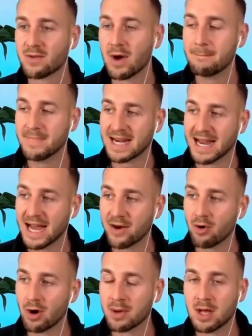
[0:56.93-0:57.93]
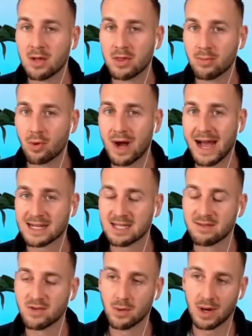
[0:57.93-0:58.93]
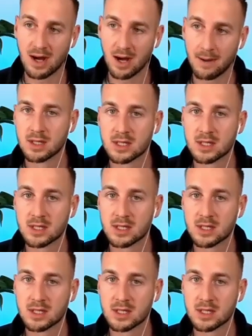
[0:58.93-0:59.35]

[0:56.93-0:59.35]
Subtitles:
a bigger airdrop, the more active you are.